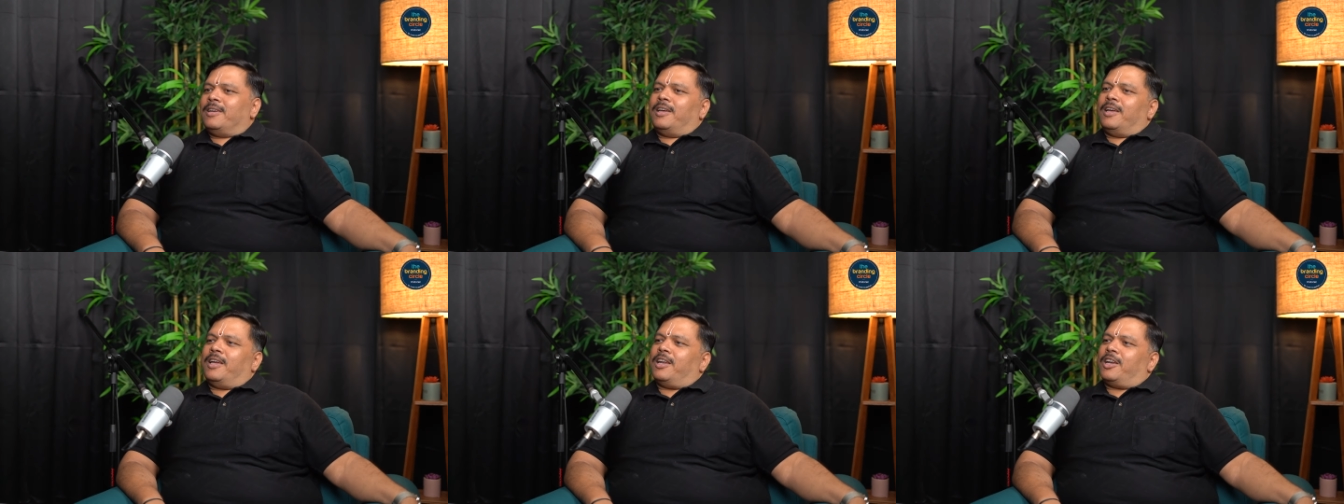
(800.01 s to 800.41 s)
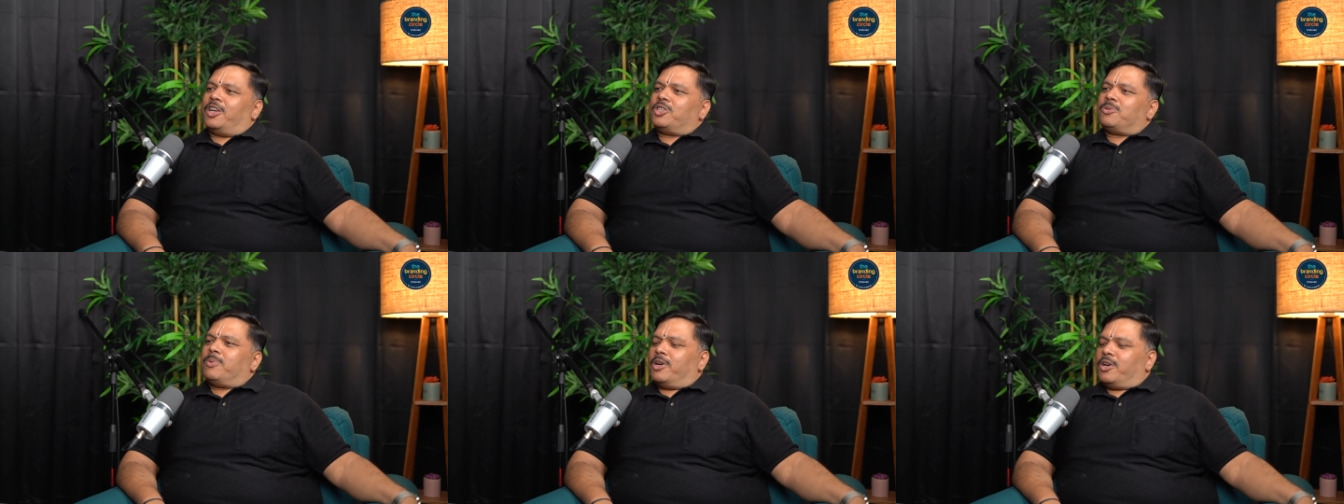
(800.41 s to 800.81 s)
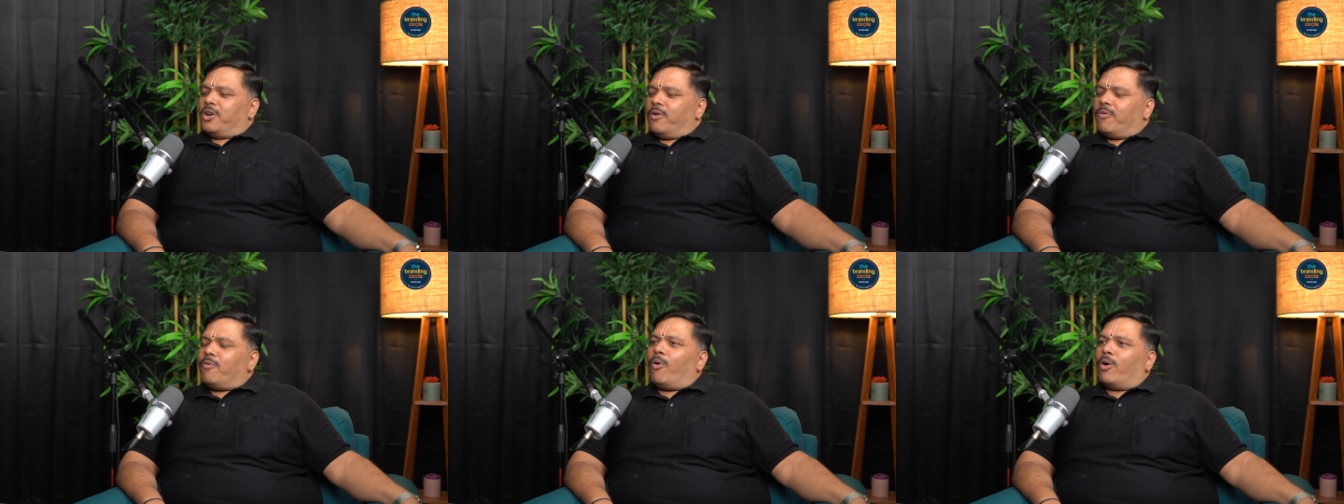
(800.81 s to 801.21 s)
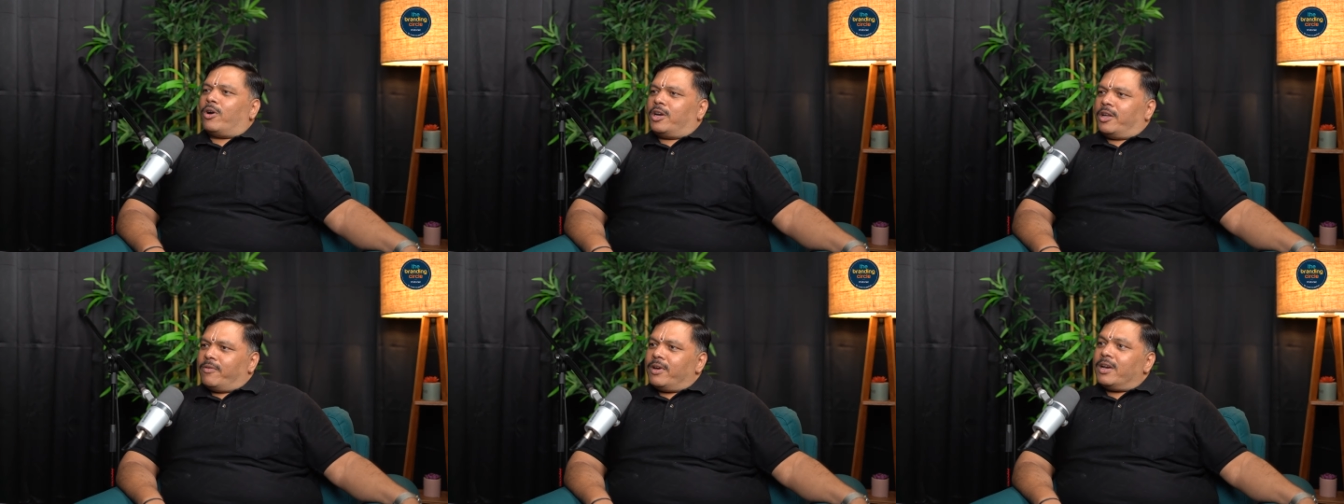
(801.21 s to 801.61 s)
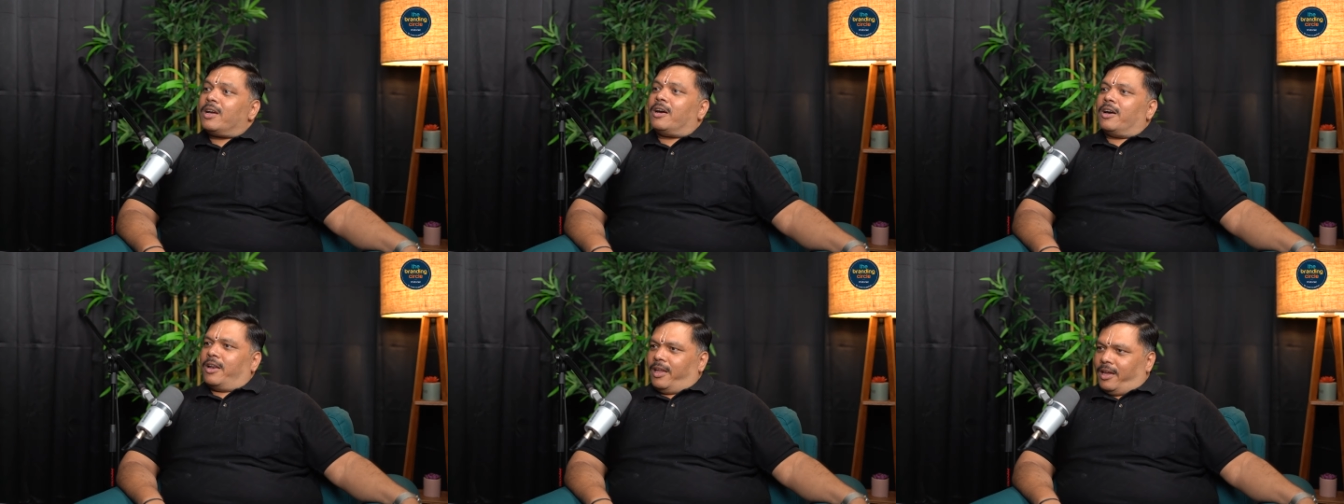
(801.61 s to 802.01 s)
irrespective of whatever
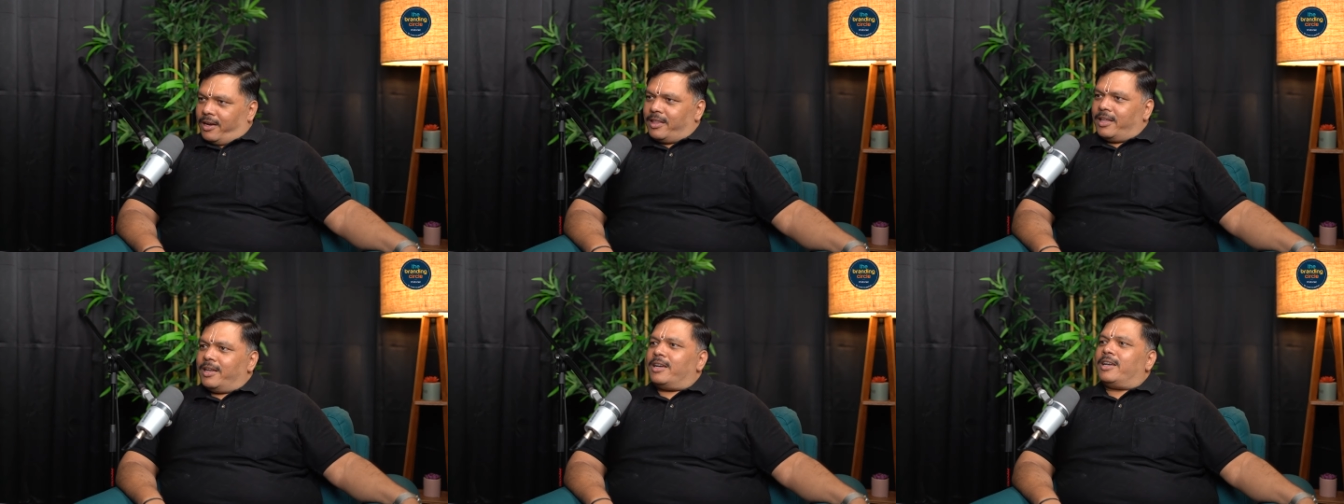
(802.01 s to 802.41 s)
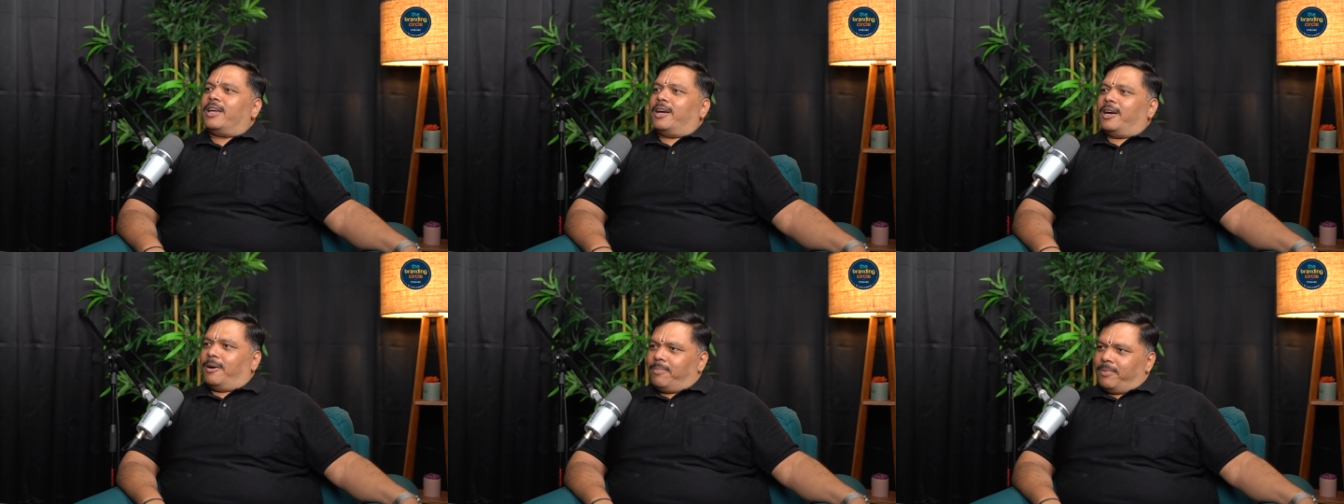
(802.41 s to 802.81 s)
career they take up.